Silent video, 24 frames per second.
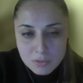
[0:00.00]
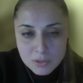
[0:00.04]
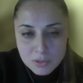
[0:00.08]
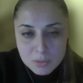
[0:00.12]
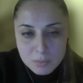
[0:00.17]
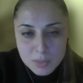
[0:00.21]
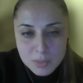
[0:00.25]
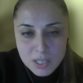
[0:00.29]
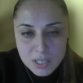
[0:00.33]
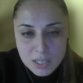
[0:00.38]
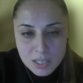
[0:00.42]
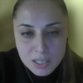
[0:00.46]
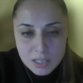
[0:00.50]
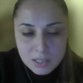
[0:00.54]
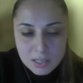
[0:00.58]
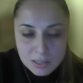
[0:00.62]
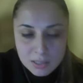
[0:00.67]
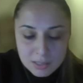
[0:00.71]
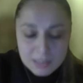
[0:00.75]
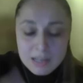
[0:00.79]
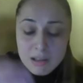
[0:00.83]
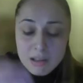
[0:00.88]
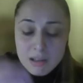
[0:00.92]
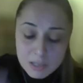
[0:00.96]
of the B,
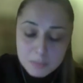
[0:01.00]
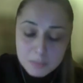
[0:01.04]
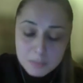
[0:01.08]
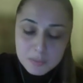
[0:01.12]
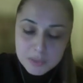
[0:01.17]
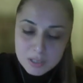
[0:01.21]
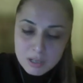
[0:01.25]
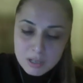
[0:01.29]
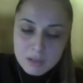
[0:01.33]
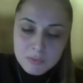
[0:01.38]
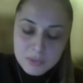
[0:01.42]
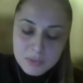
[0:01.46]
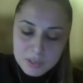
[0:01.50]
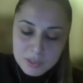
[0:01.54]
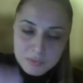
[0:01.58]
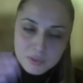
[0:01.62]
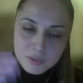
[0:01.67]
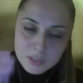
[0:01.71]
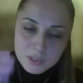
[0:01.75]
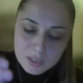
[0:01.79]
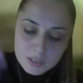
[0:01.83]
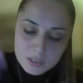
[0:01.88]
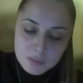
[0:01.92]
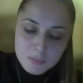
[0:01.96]
columns of
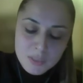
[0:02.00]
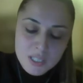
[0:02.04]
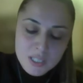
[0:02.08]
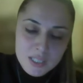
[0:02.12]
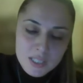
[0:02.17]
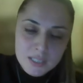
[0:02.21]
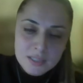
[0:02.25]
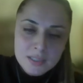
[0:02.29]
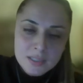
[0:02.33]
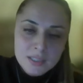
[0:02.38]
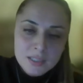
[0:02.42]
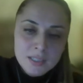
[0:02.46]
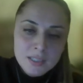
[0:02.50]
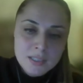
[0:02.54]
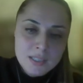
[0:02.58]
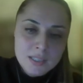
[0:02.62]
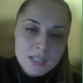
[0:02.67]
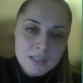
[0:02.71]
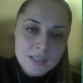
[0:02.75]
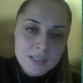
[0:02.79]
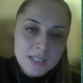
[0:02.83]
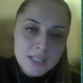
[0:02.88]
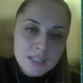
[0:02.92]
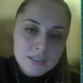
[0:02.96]
different B's, and
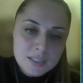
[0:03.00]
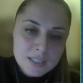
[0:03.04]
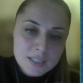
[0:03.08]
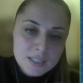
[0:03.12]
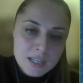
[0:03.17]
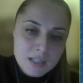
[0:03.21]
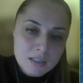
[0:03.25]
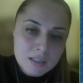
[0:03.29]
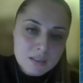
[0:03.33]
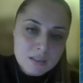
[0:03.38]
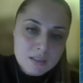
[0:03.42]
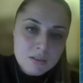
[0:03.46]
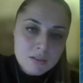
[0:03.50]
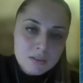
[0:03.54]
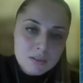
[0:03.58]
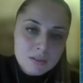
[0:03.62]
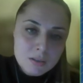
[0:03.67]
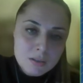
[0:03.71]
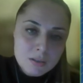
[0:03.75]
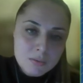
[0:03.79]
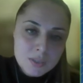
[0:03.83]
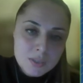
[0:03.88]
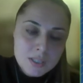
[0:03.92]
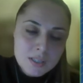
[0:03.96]
then they are scaled
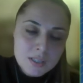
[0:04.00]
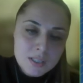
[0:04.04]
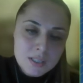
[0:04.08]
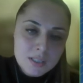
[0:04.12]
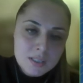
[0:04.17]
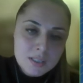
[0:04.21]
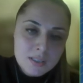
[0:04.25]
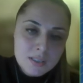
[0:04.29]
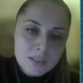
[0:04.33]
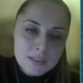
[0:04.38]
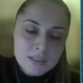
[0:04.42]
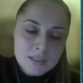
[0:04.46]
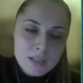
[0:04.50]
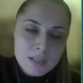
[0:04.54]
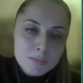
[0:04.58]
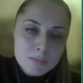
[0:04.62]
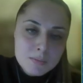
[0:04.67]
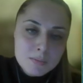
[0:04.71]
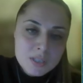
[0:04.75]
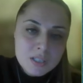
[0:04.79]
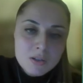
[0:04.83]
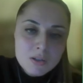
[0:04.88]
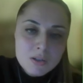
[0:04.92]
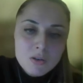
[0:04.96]
also with the
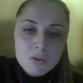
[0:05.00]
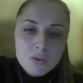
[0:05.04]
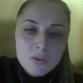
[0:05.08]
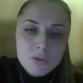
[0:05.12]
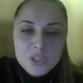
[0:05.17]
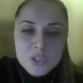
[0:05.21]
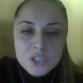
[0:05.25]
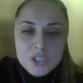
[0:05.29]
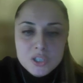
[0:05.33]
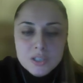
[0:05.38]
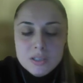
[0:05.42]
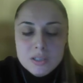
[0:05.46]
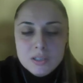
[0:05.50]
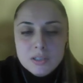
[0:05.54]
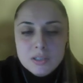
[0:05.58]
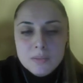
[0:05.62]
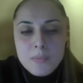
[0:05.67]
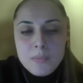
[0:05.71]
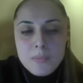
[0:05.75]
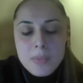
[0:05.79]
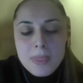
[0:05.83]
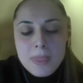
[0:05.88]
sample coefficient.